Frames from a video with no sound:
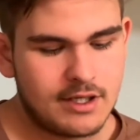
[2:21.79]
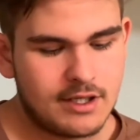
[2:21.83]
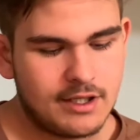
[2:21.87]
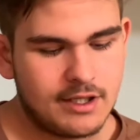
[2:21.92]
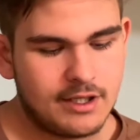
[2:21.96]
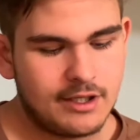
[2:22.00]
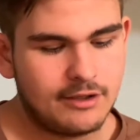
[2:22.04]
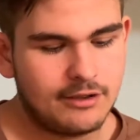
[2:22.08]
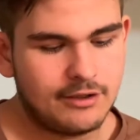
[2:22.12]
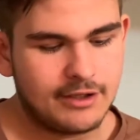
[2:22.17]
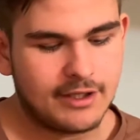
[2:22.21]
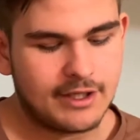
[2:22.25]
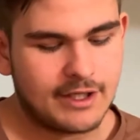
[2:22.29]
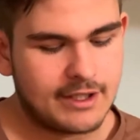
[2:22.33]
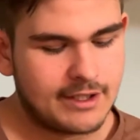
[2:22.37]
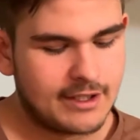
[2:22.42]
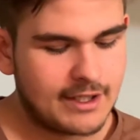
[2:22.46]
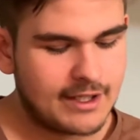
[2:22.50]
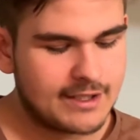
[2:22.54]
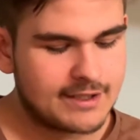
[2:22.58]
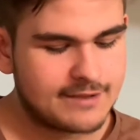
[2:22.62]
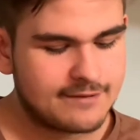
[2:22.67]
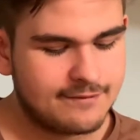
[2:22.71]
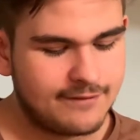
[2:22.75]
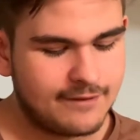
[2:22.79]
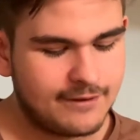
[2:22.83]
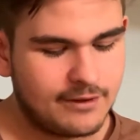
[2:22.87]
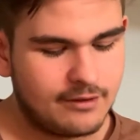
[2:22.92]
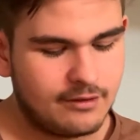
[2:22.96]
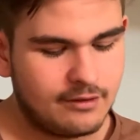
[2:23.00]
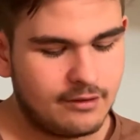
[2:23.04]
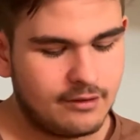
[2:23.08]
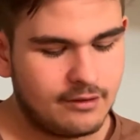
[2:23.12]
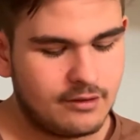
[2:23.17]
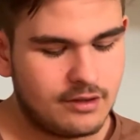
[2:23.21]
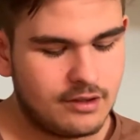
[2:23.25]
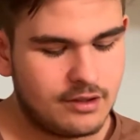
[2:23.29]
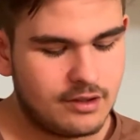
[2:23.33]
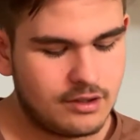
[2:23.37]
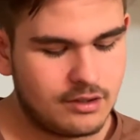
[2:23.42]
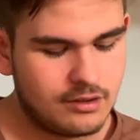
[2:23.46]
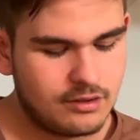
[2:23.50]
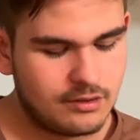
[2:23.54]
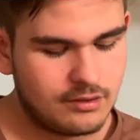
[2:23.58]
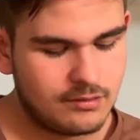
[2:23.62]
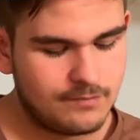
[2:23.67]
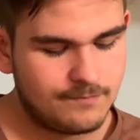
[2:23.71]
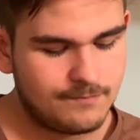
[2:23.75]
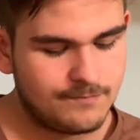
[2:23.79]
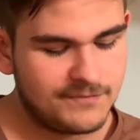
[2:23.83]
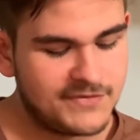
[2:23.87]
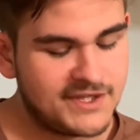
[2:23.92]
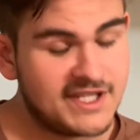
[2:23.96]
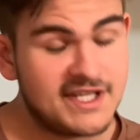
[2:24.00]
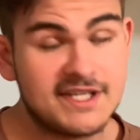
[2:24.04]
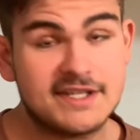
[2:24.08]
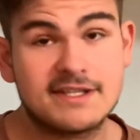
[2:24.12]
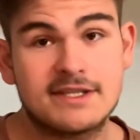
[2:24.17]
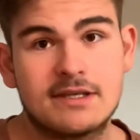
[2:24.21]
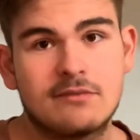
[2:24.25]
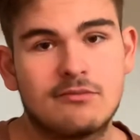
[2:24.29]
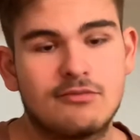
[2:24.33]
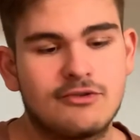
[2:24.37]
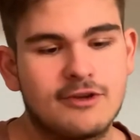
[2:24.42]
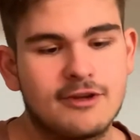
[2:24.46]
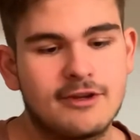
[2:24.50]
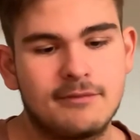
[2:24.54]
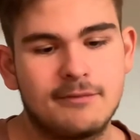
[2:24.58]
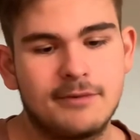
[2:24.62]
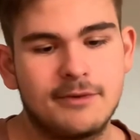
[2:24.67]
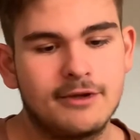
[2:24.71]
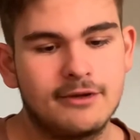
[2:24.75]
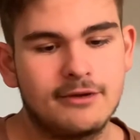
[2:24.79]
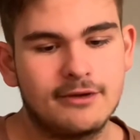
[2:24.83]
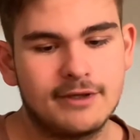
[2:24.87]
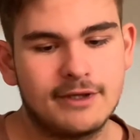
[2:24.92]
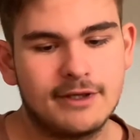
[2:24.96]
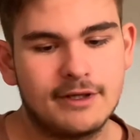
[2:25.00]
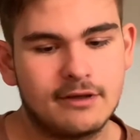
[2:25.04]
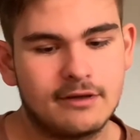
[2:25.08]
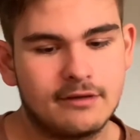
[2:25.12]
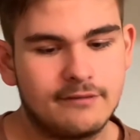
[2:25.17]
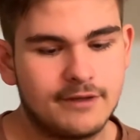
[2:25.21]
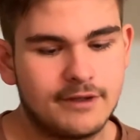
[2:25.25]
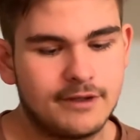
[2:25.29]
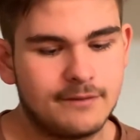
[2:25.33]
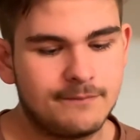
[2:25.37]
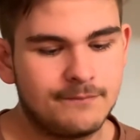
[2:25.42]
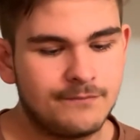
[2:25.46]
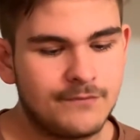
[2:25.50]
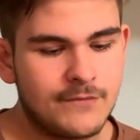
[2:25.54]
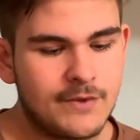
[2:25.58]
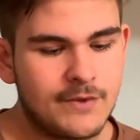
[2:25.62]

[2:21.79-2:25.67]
you know, you get nice feel, decent breathability out of it.